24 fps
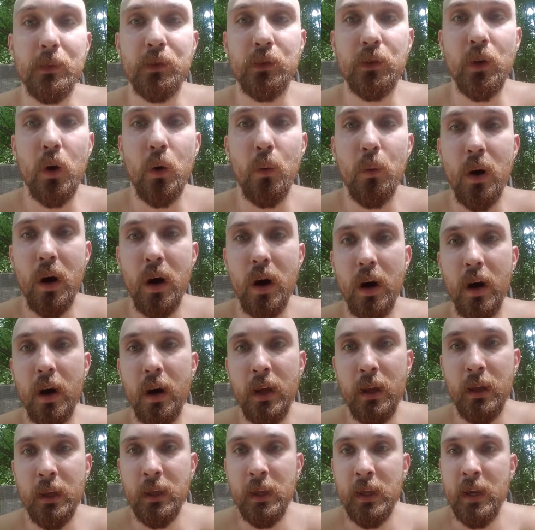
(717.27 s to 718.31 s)
So
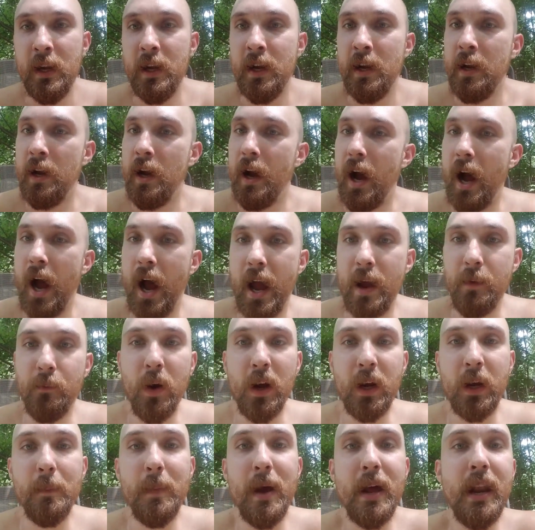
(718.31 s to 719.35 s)
I
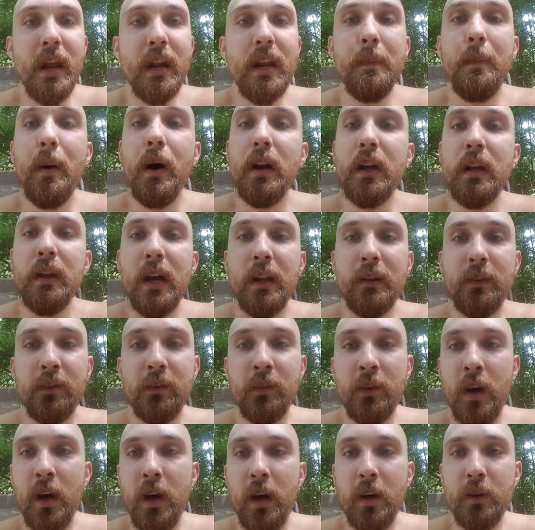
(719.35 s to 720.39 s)
recommend anybody
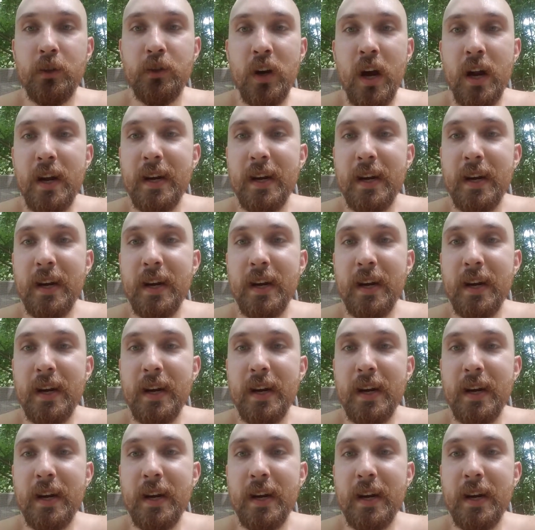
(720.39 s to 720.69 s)
that's trying